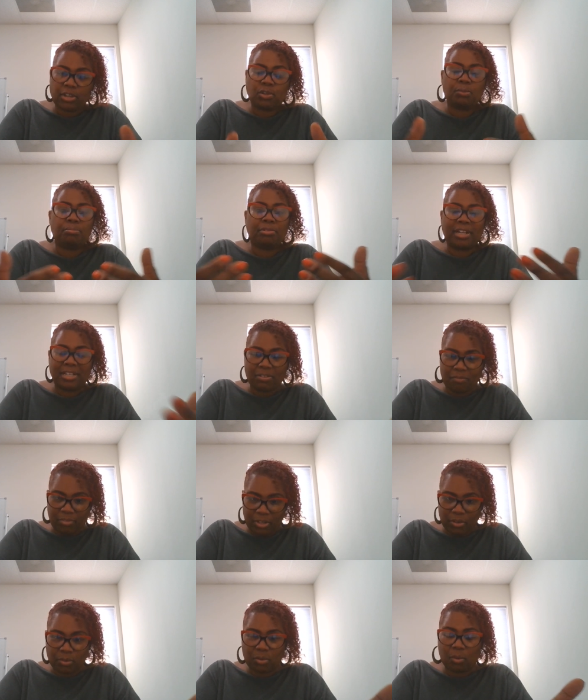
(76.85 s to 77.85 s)
You bring the
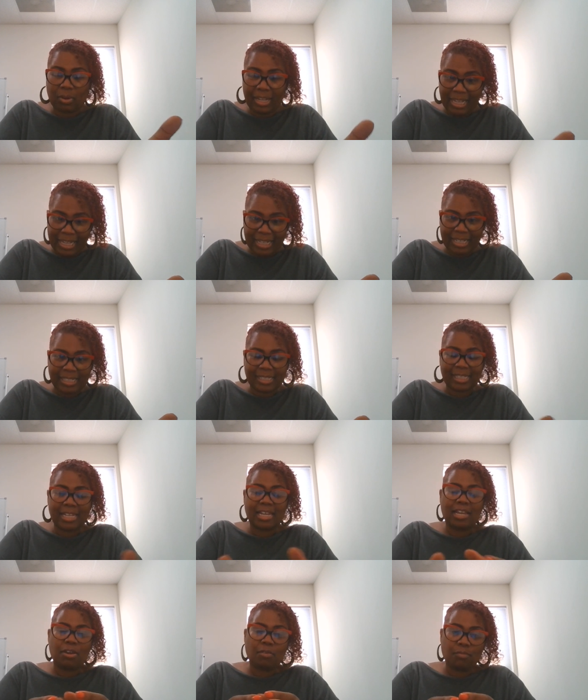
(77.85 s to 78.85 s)
vehicle in
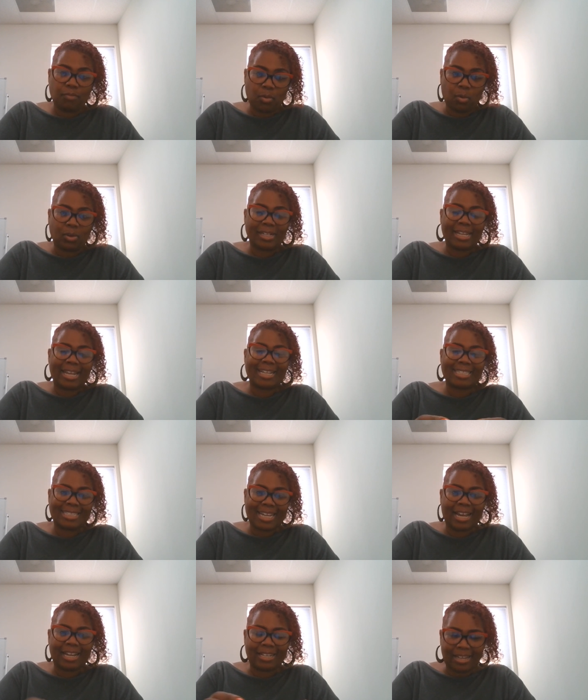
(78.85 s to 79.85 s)
for that
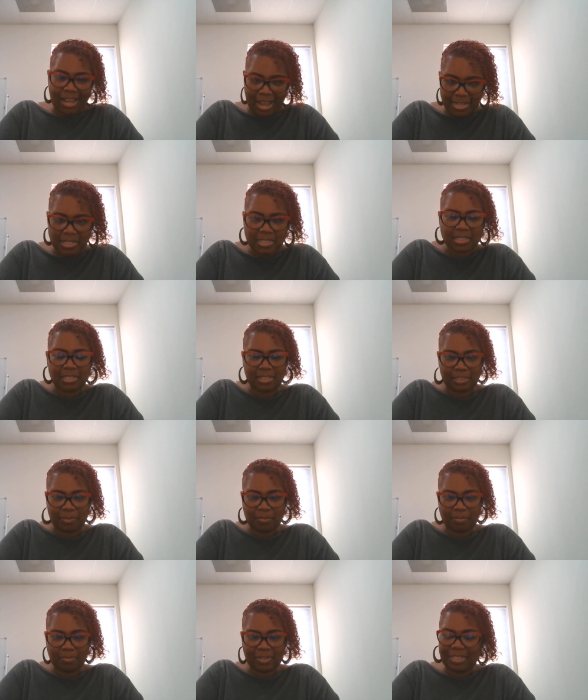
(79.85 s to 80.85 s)
diagnostic.
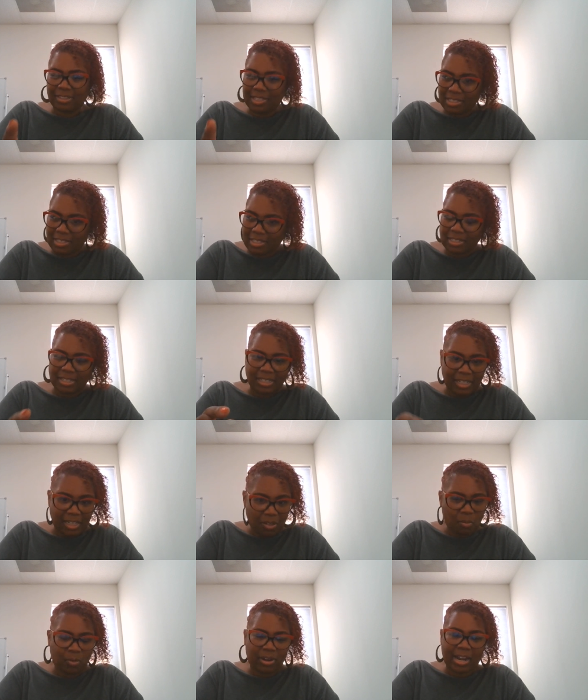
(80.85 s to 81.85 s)
And this is
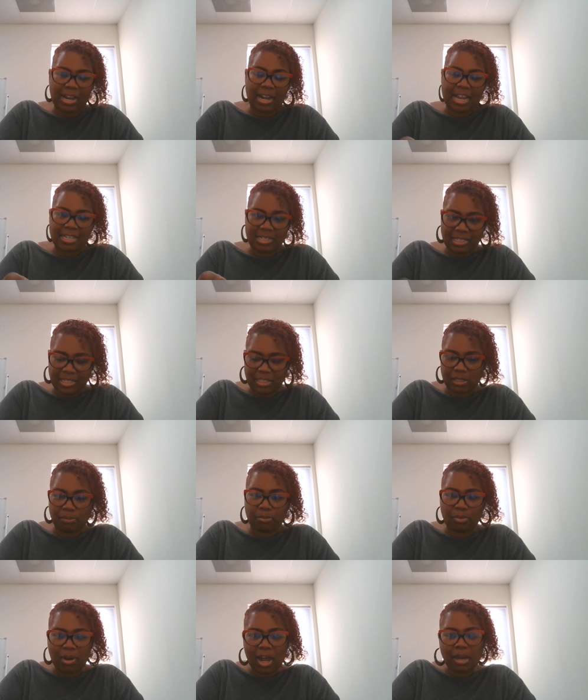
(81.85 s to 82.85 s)
again where I see the
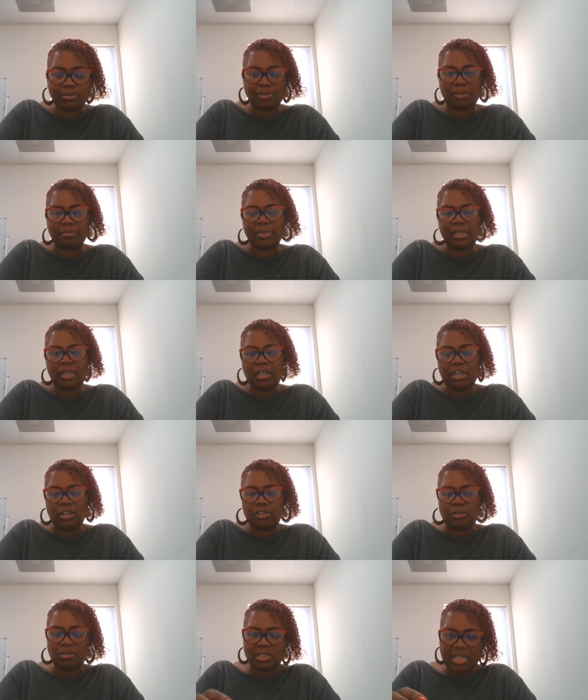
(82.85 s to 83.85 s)
problem.
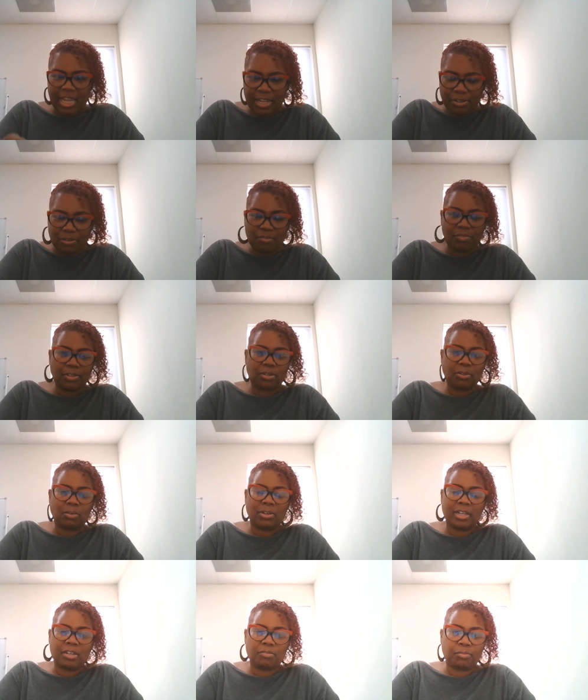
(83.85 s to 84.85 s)
You take your
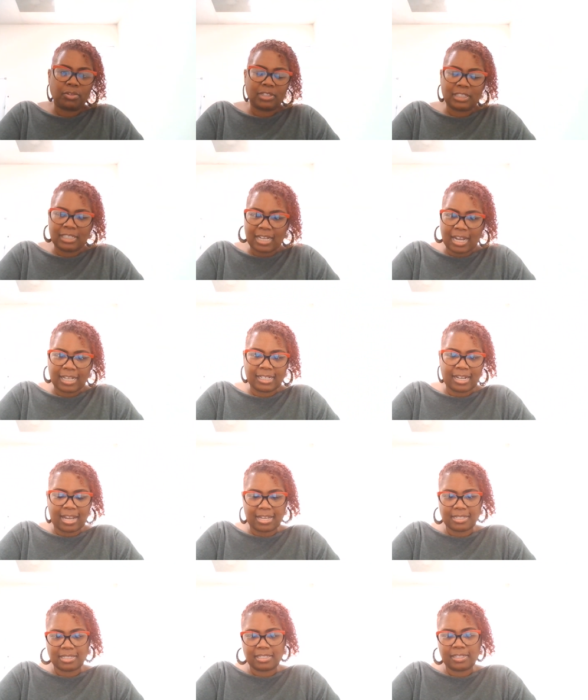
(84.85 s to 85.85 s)
vehicle in for the
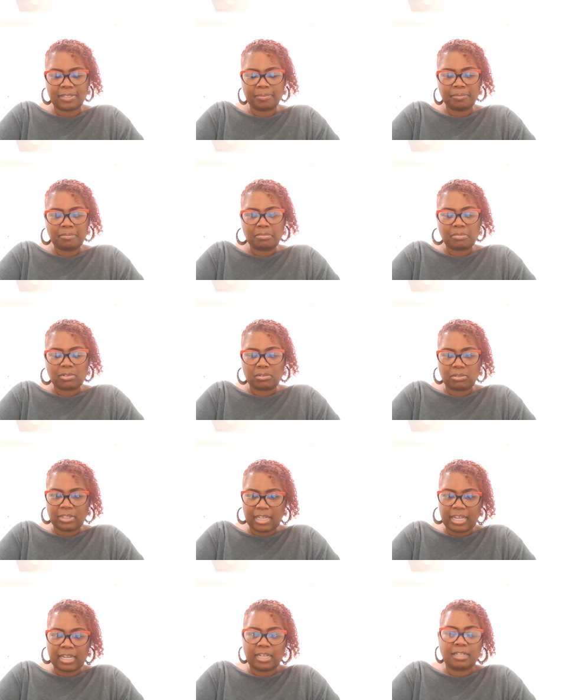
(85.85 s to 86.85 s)
diagnostic.
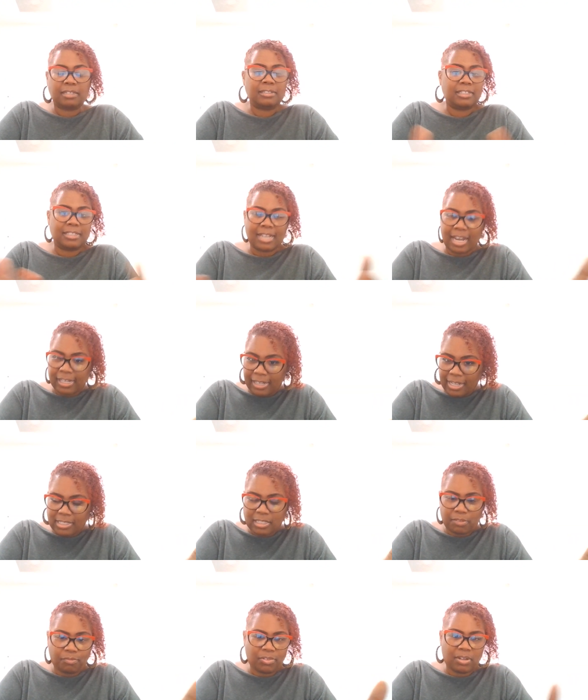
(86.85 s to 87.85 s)
Okay, the
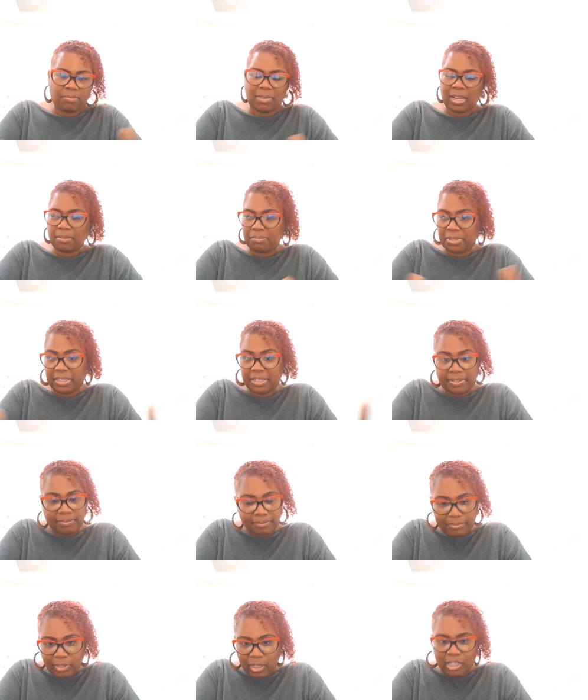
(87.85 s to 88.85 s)
diagnostic fee might
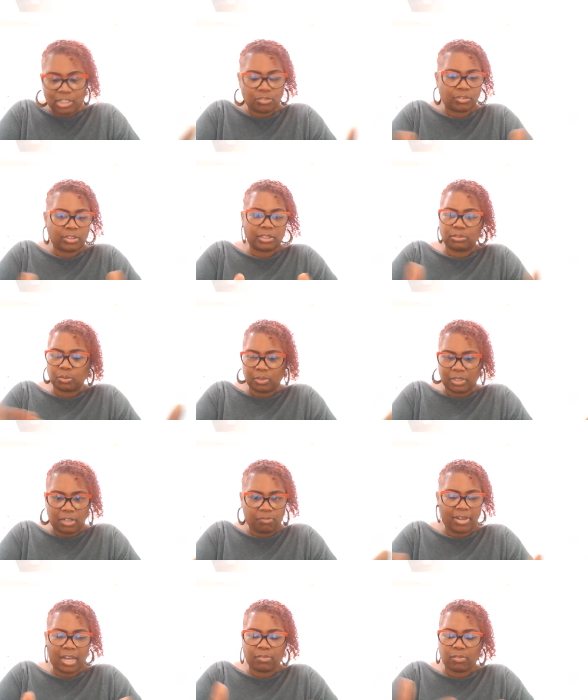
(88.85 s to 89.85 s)
be
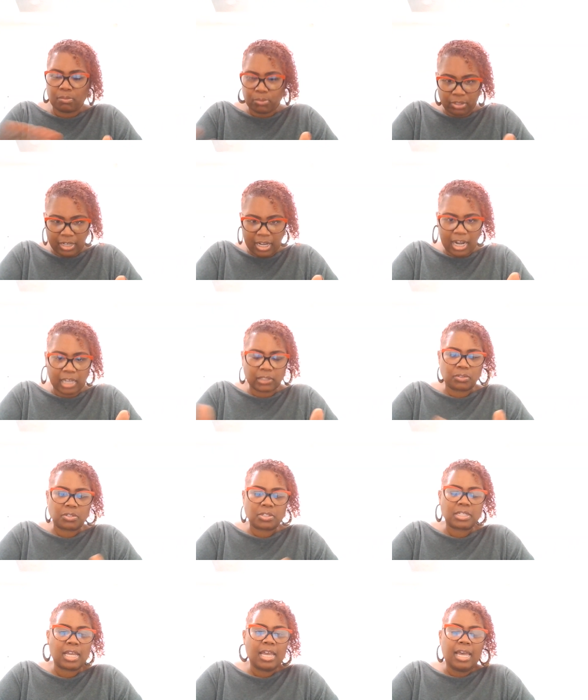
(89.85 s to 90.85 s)
$125 or more
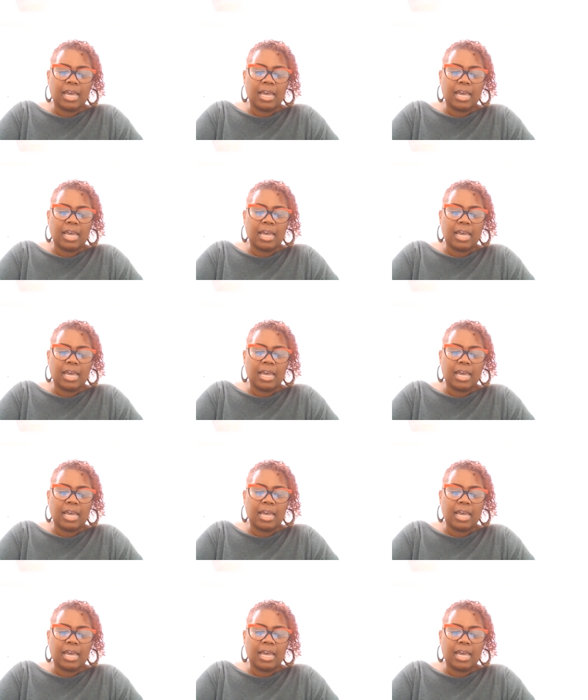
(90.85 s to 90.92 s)
dollars.